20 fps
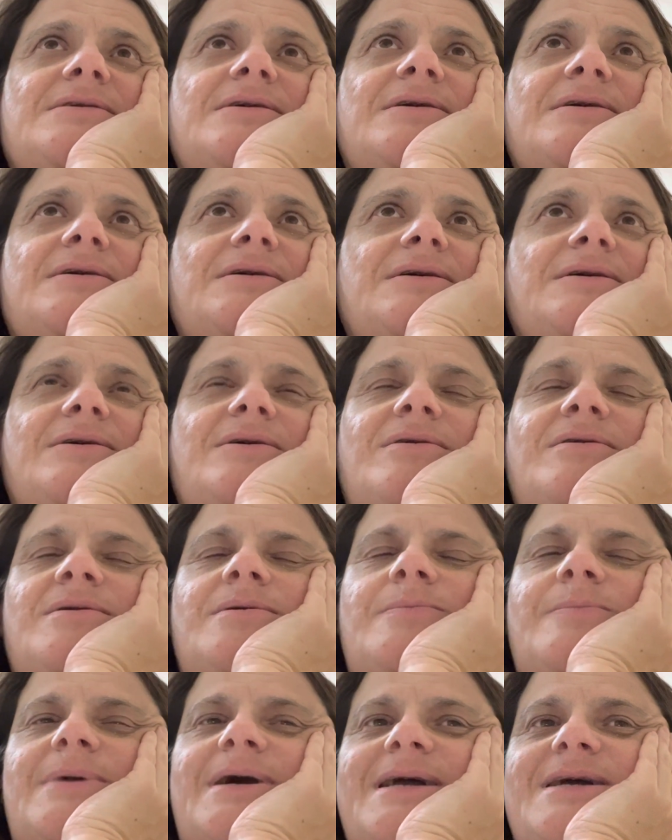
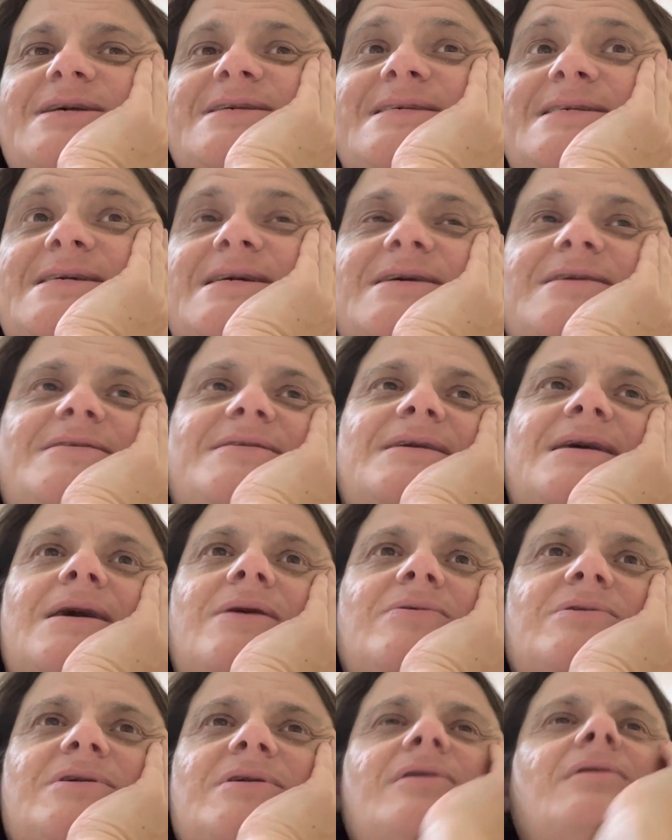CN
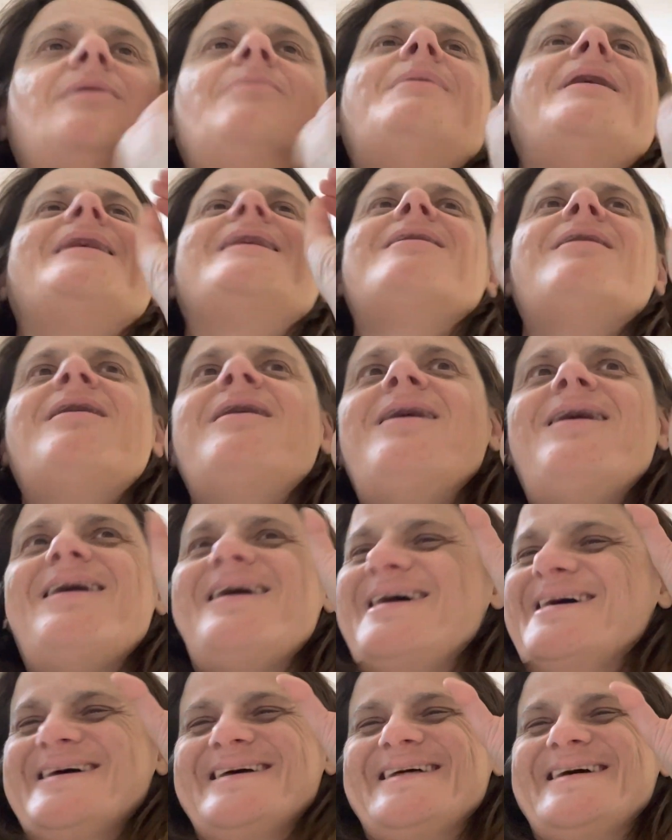Tower. Oh my
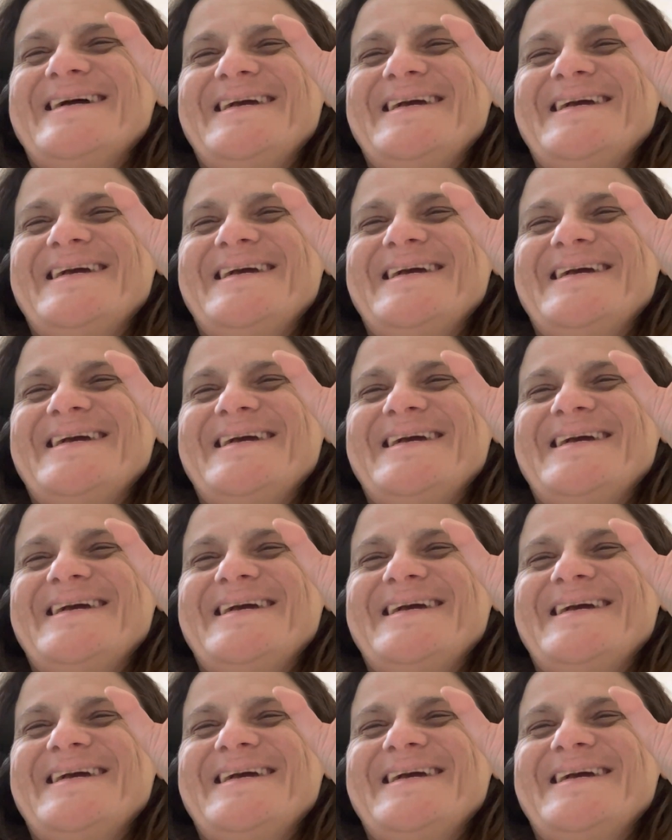God.